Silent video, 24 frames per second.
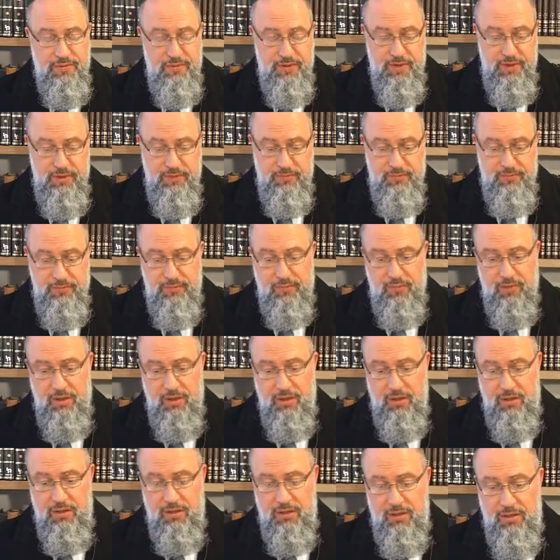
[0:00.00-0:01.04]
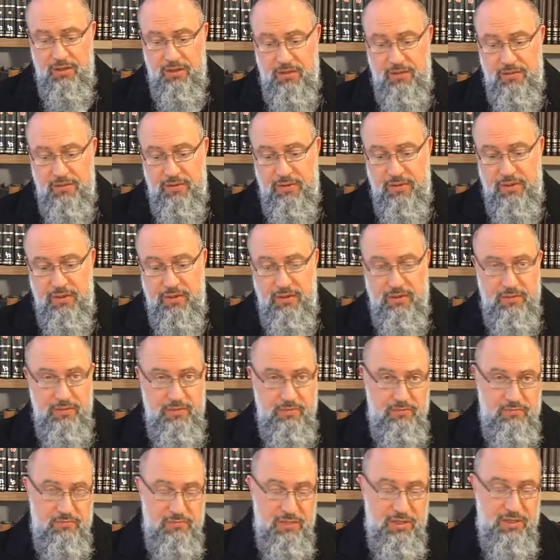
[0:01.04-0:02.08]
3, in the
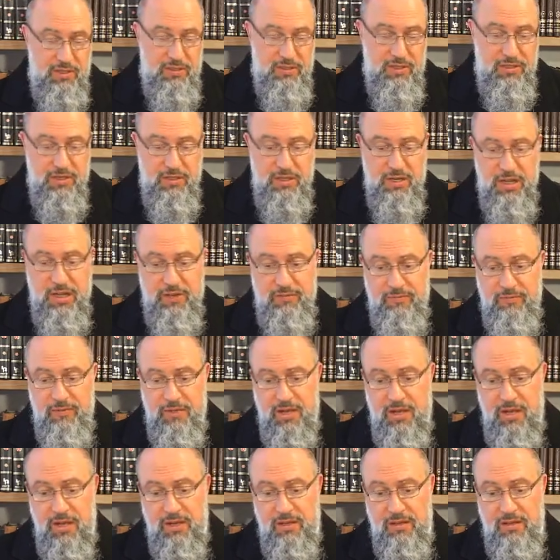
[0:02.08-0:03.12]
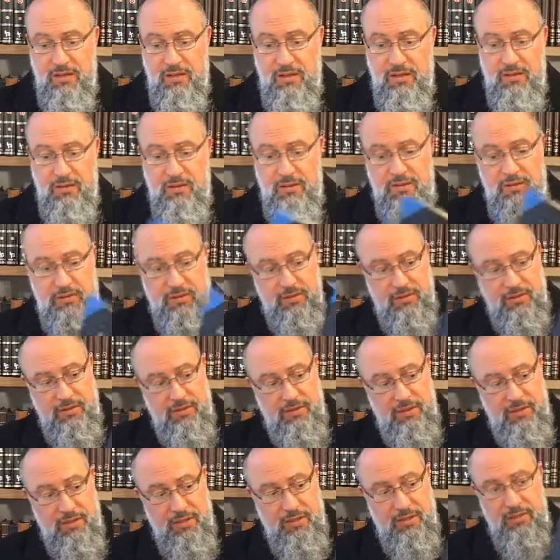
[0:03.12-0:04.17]
edition that I have in my hand here,
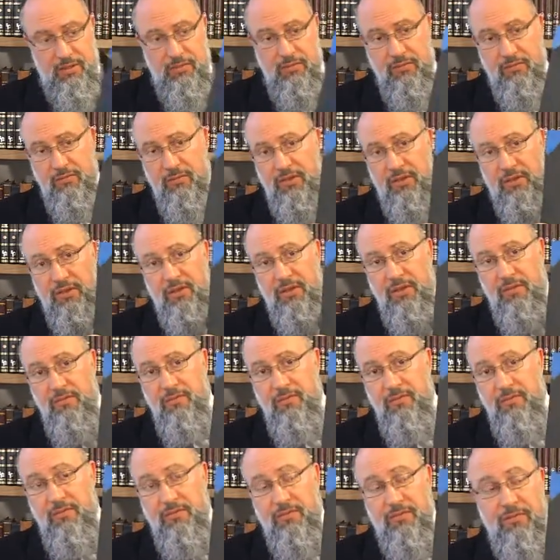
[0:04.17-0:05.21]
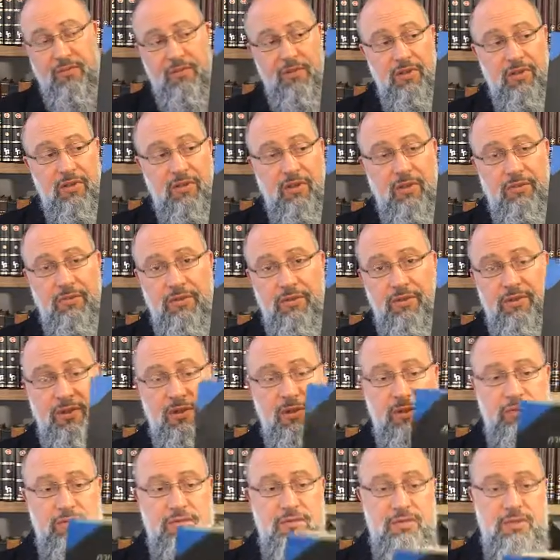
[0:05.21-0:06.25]
with the
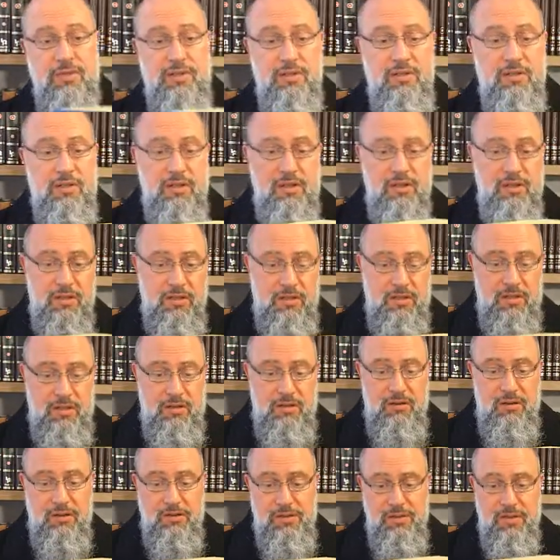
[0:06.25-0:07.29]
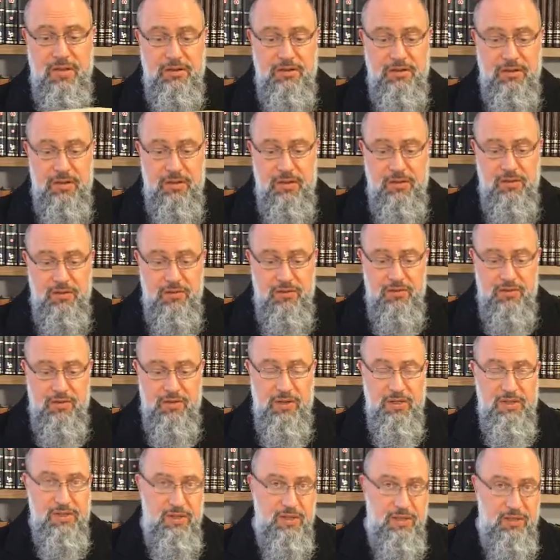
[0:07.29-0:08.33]
commentary of Rav Sa'adia Gaon,
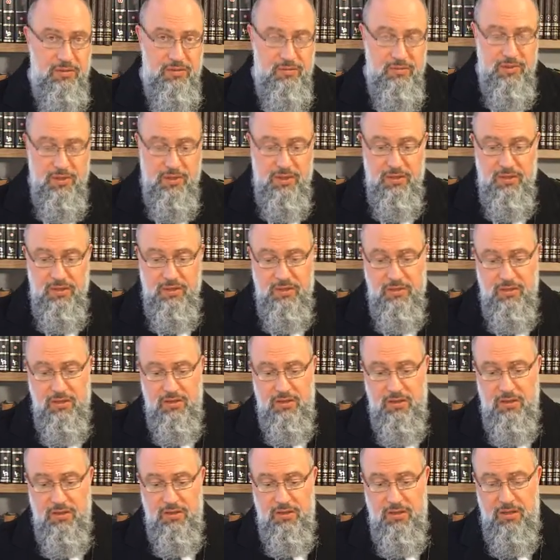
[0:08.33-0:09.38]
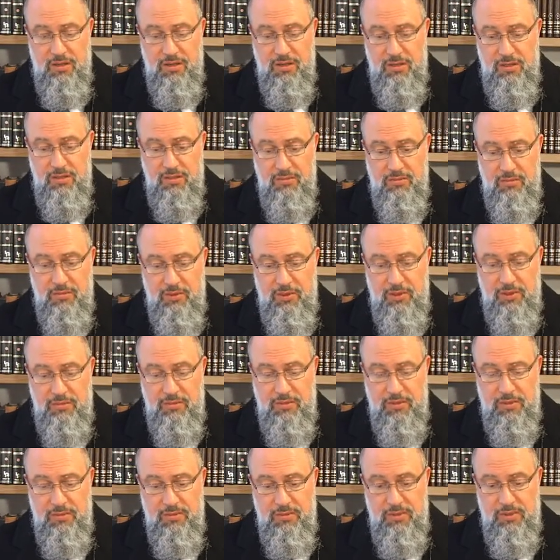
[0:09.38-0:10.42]
translated by Mori
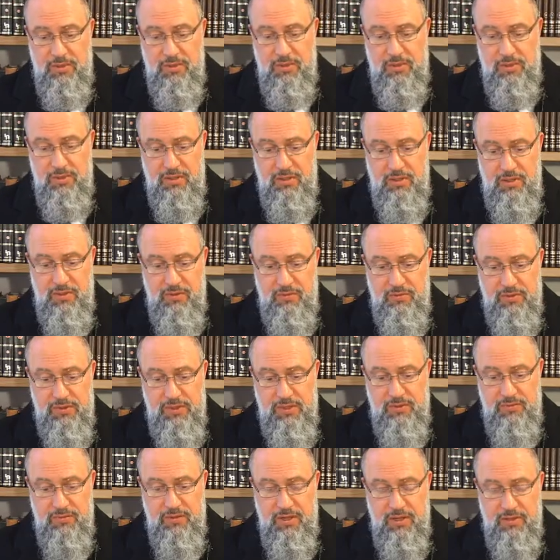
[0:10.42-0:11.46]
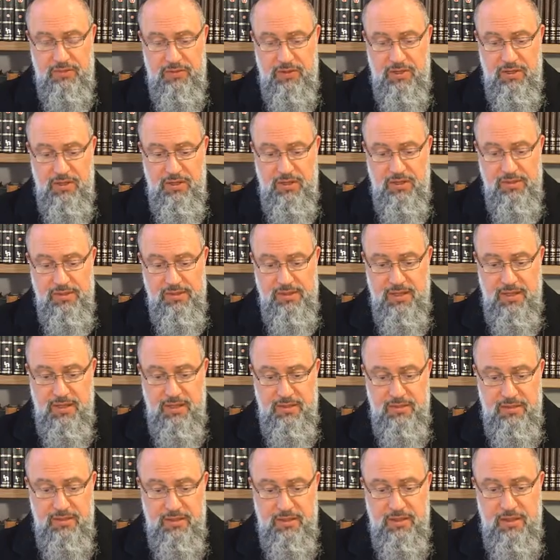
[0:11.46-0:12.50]
Rabbi Arav Yosef Gafe
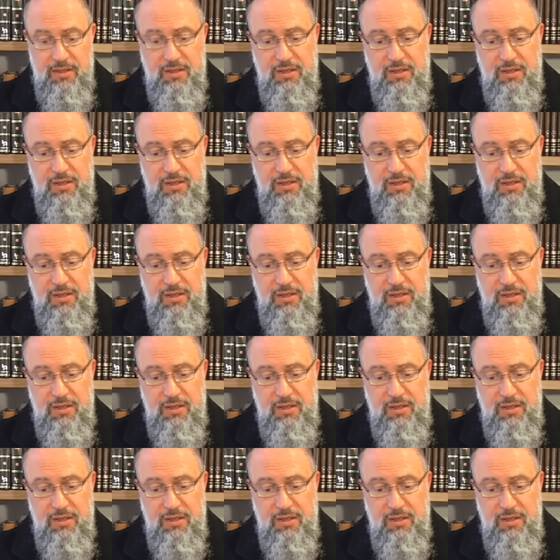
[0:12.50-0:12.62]
Zal,